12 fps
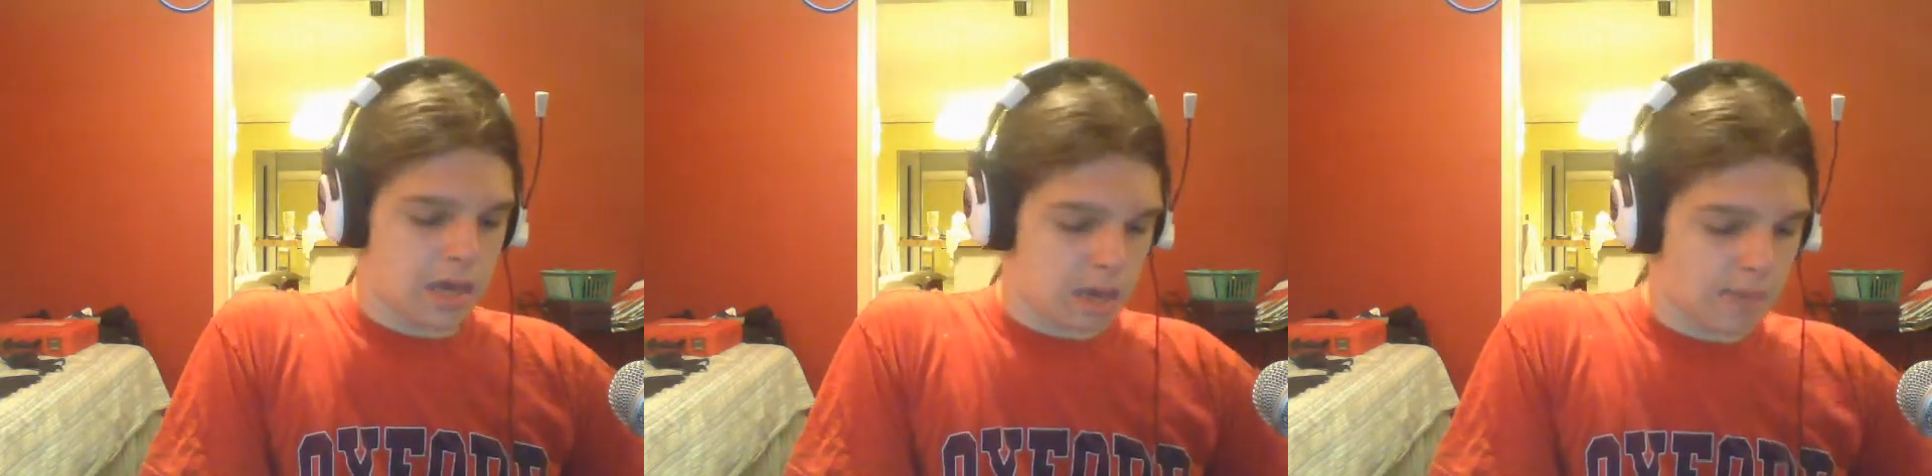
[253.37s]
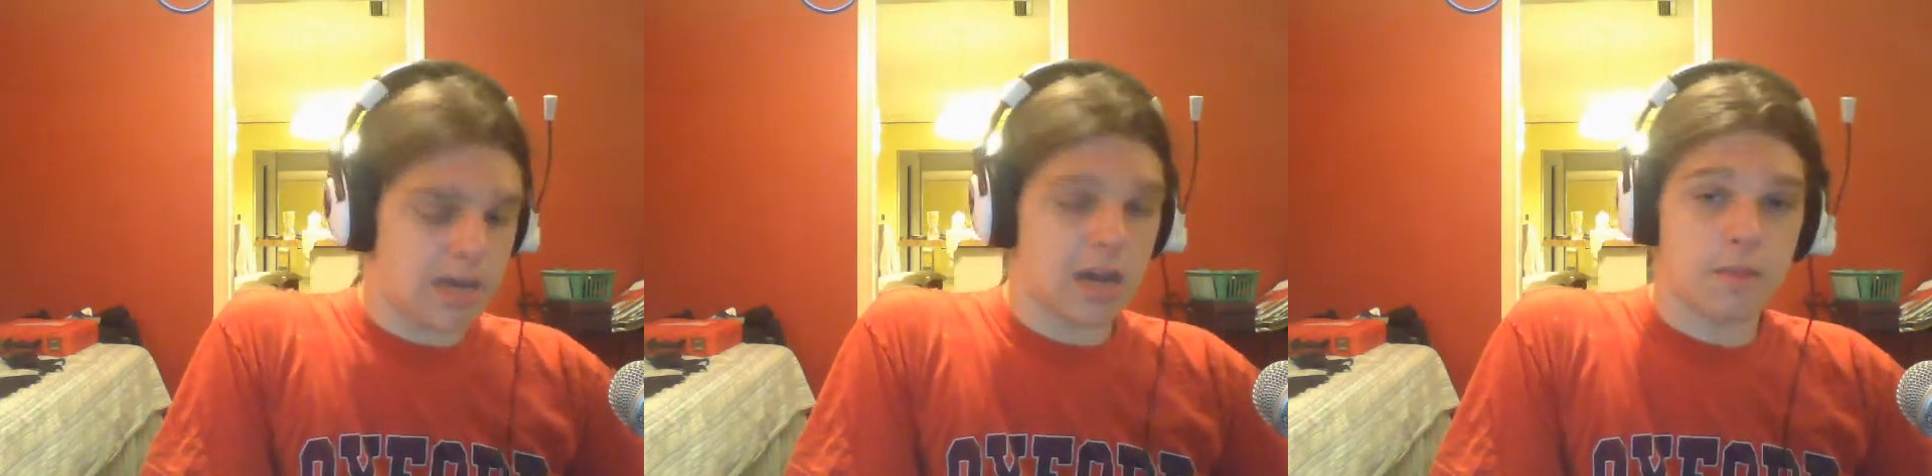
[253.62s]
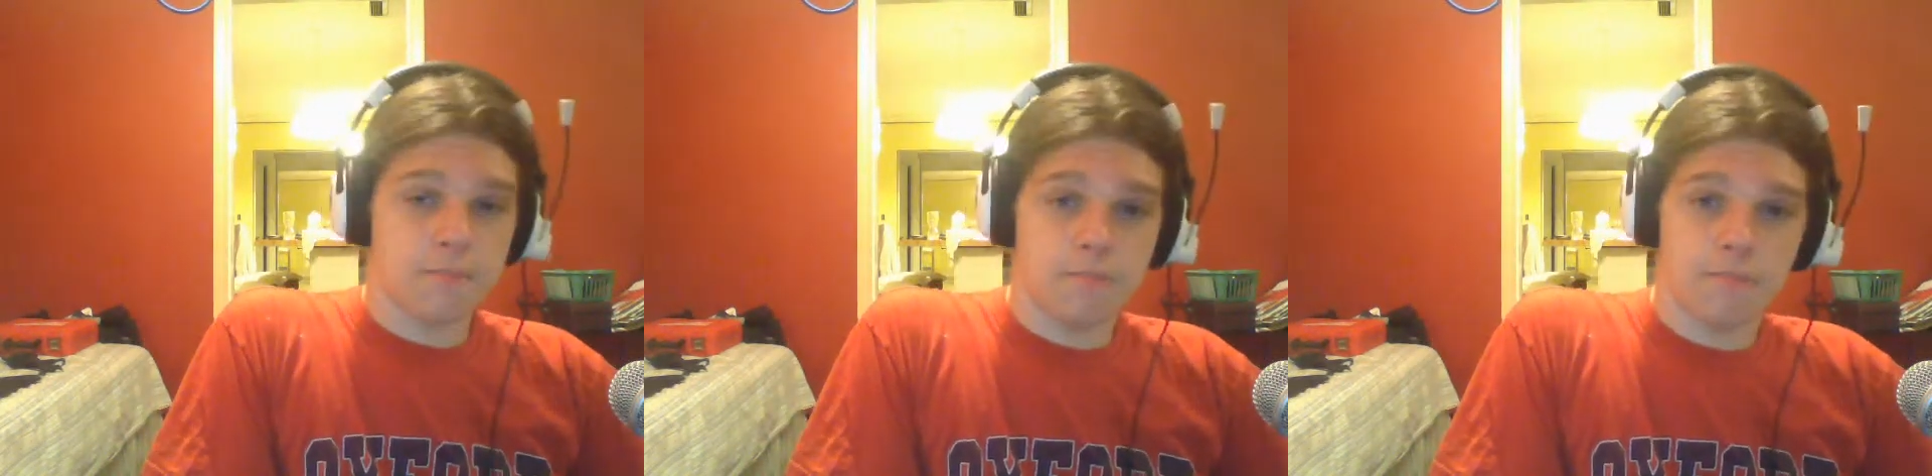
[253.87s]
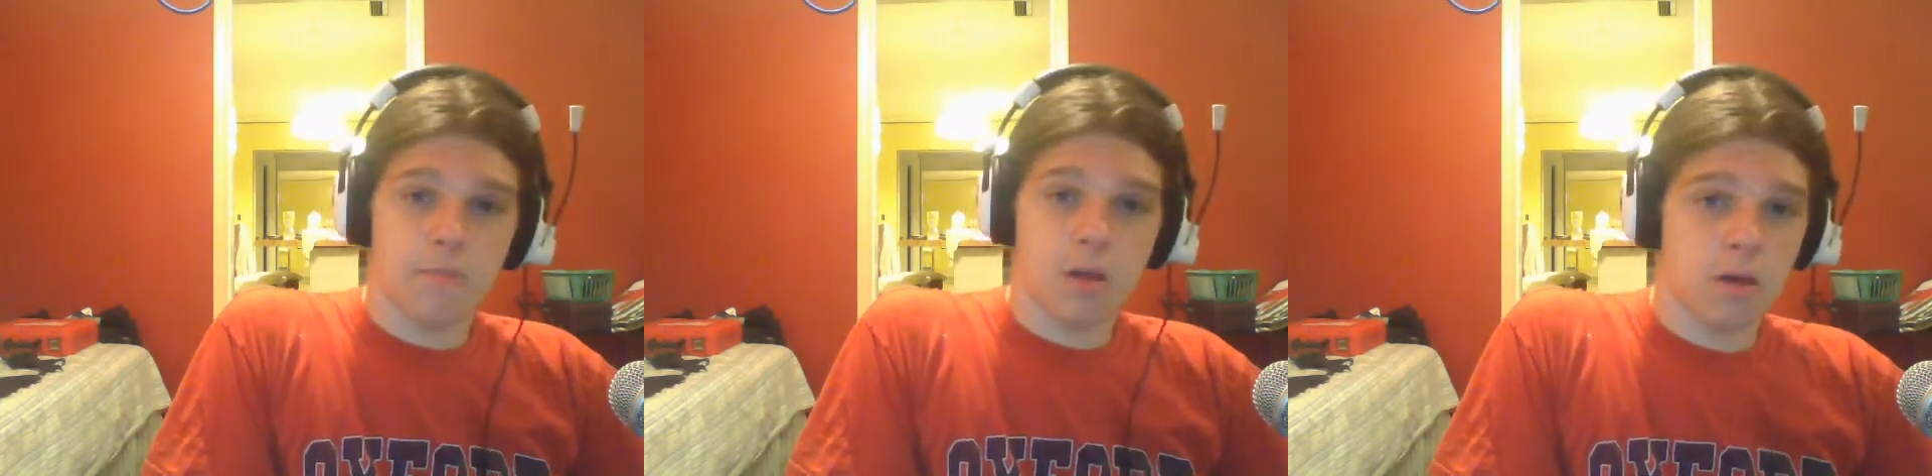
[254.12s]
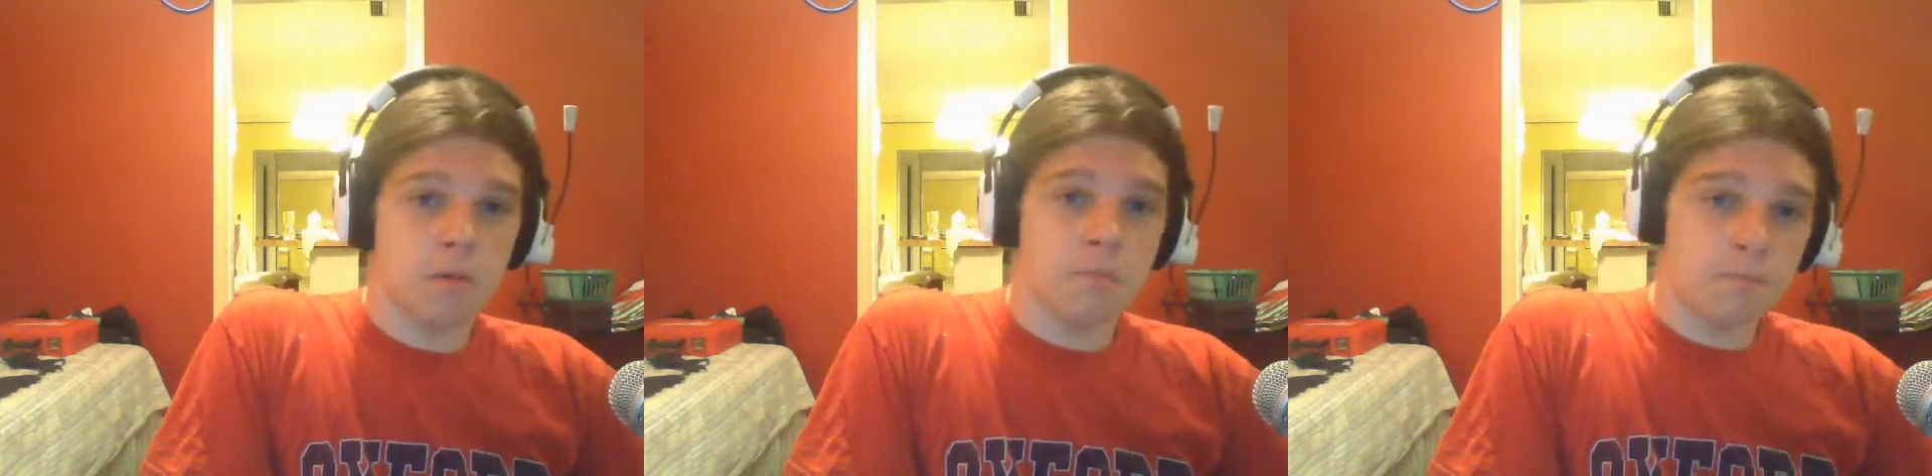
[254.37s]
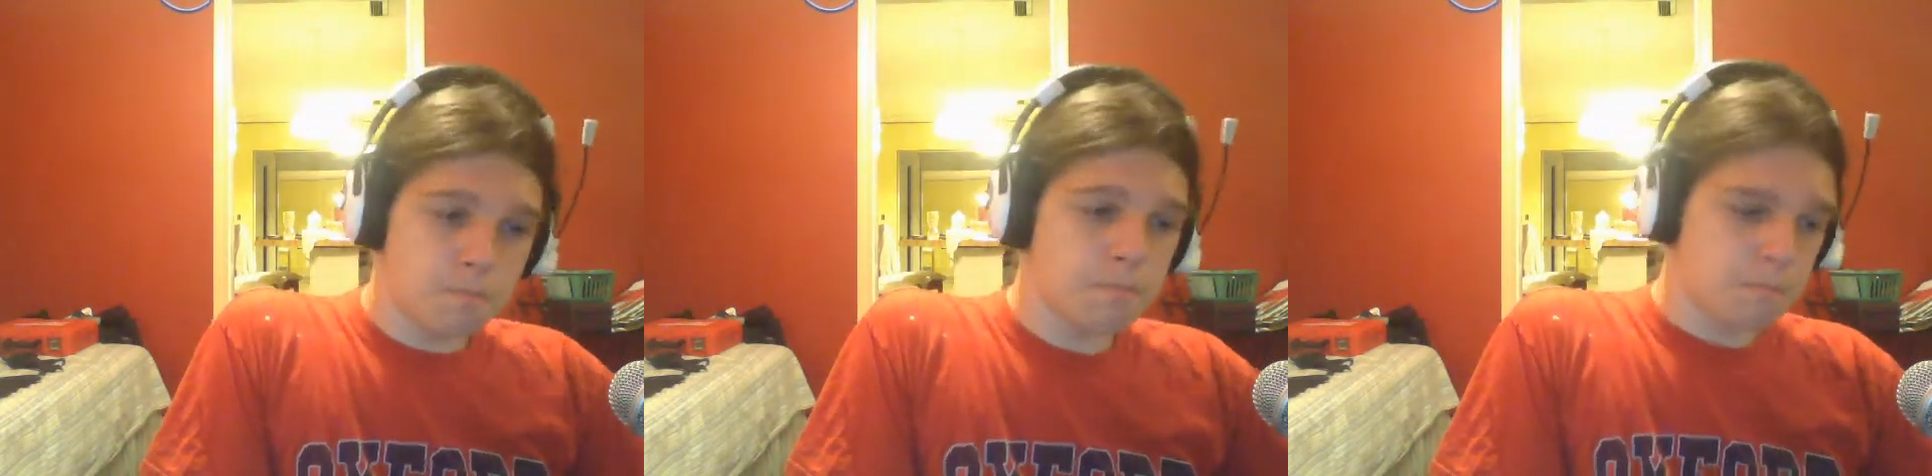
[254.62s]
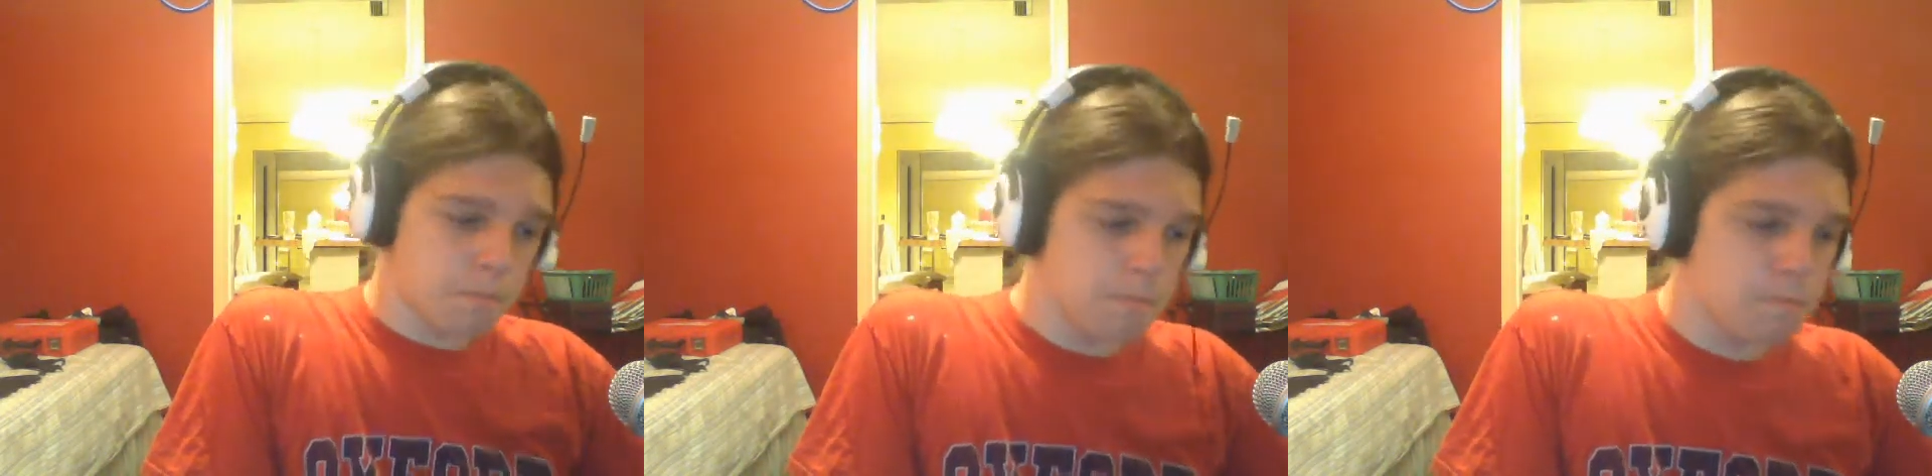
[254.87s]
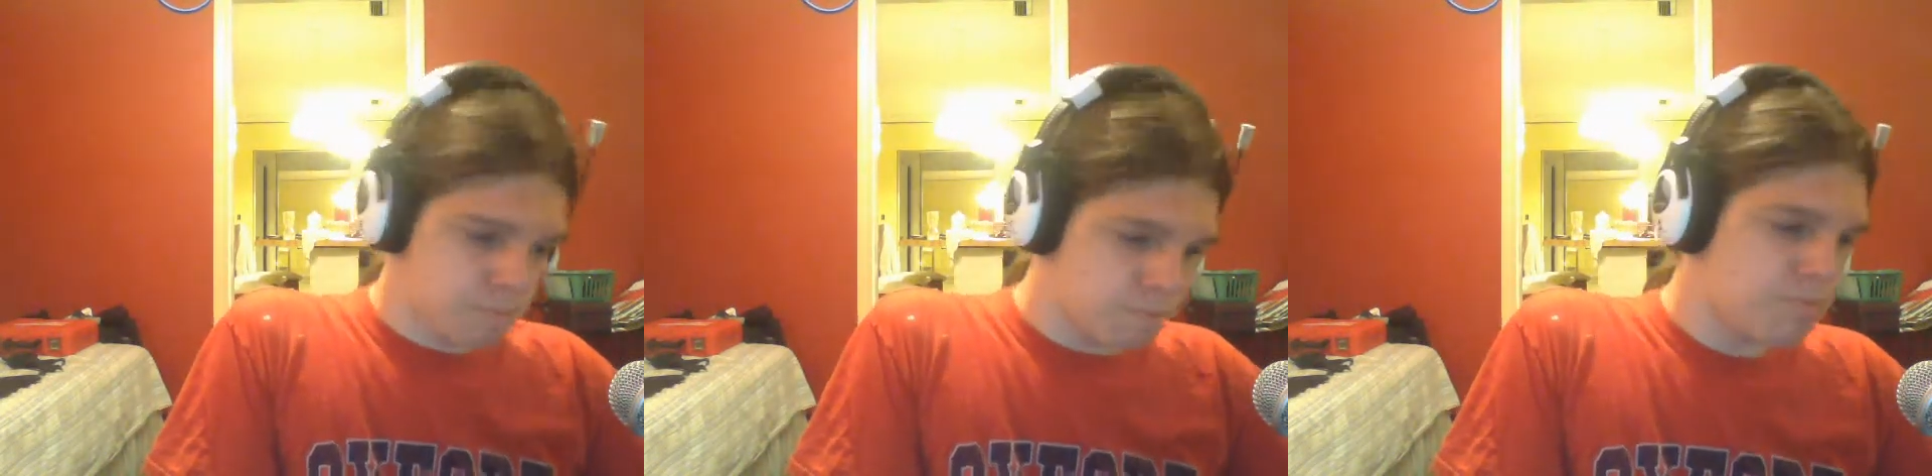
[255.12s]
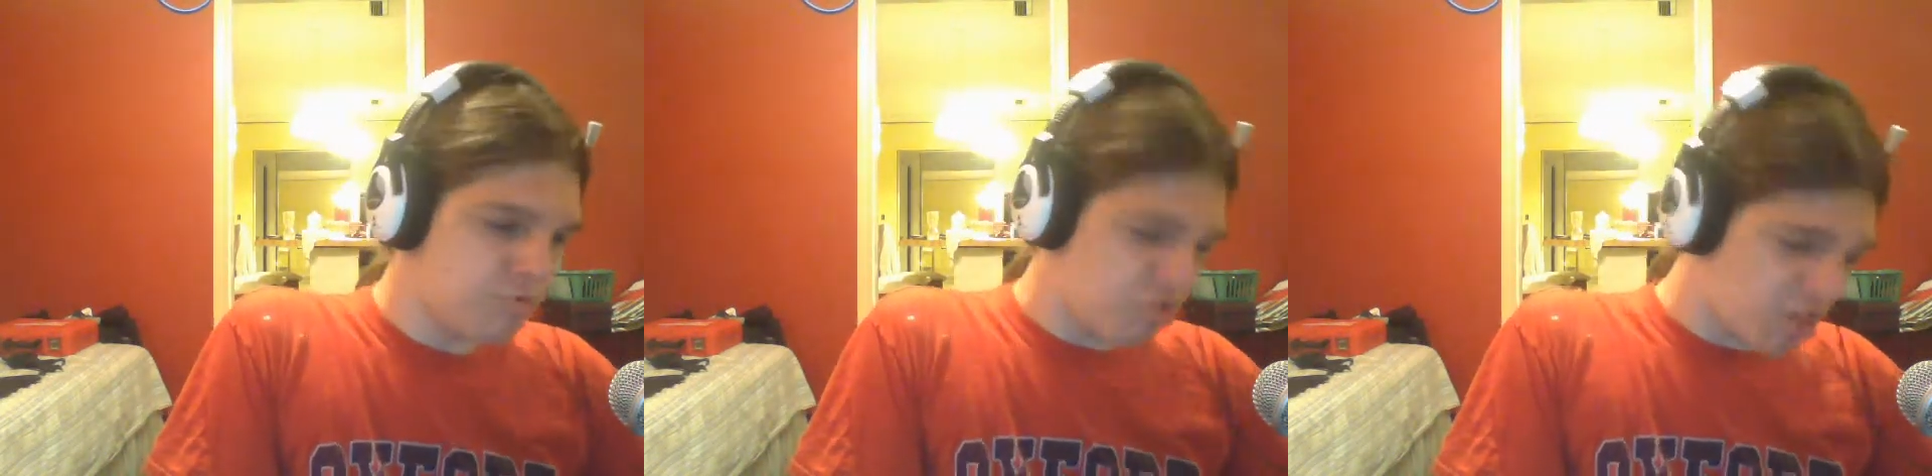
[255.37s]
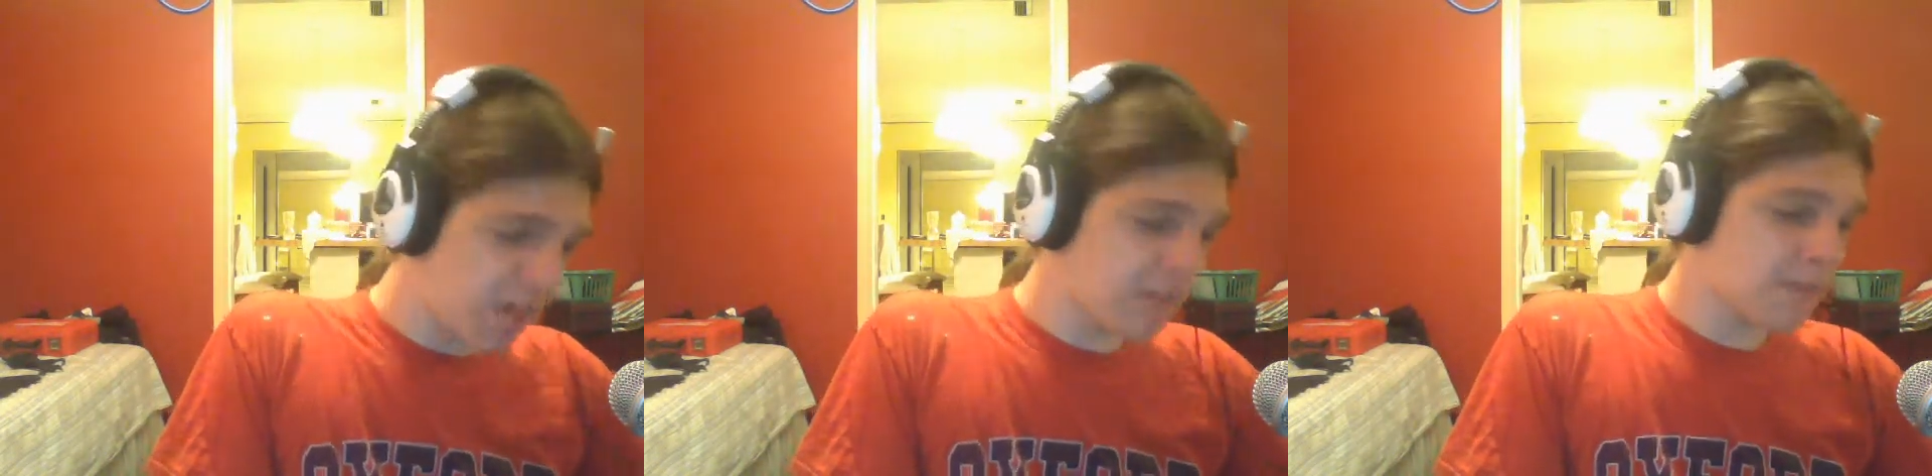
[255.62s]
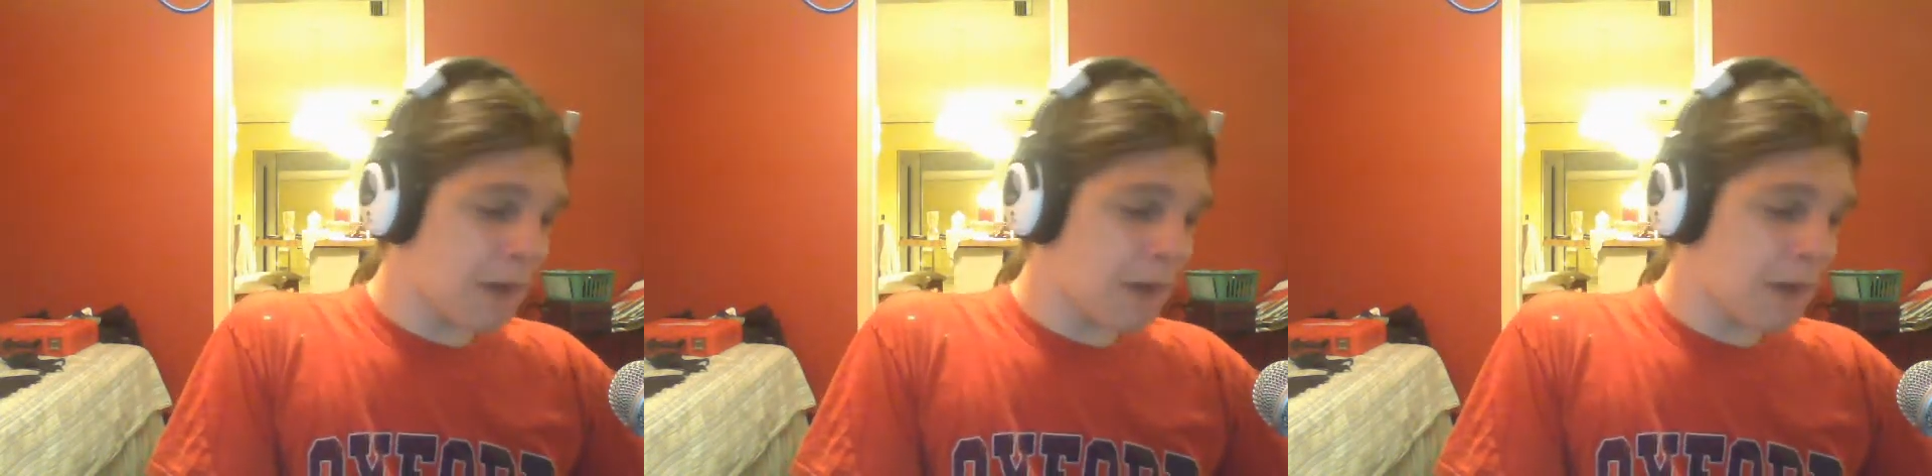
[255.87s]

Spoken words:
coming out of the thing.